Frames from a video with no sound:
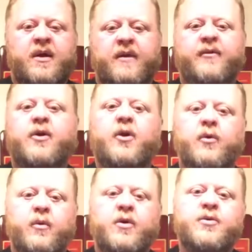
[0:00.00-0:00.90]
If you do
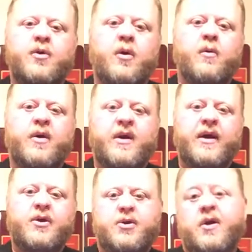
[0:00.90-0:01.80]
it real strong one
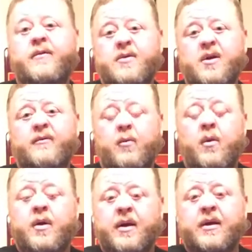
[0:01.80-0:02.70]
day, you should give yourself
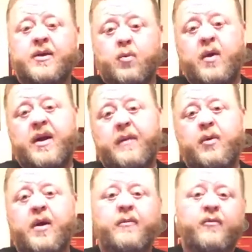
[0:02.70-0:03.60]
at least 1 day
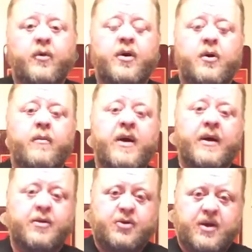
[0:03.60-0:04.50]
break before you go
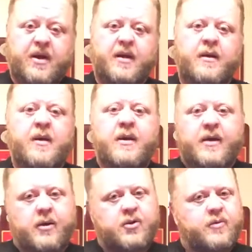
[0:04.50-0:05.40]
back, because you got to
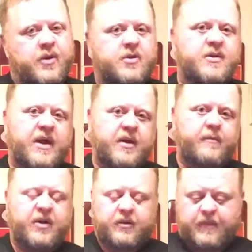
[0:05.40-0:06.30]
tear those muscles down and
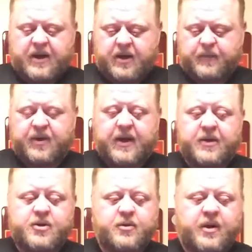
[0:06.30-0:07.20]
build them back up to
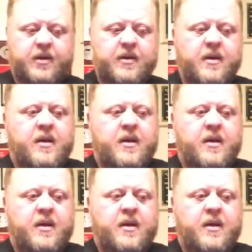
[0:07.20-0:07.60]
gain strength.